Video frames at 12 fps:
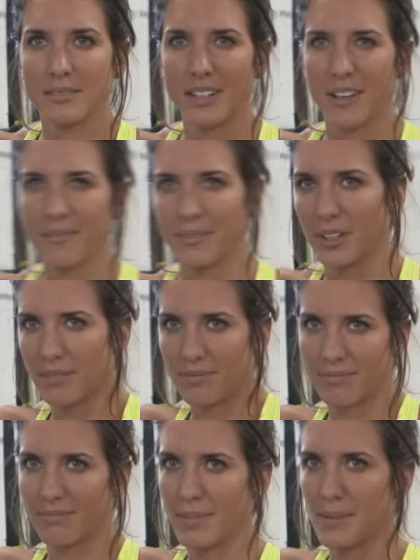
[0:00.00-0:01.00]
No?
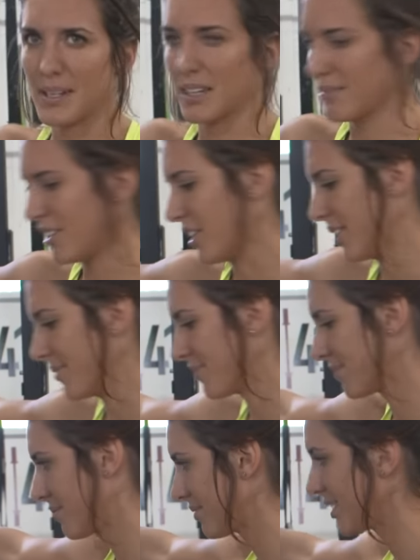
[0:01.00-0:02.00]
Maybe not? Okay.
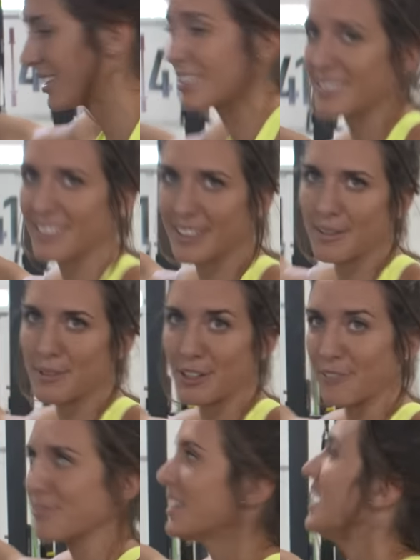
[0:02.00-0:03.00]
Let me know.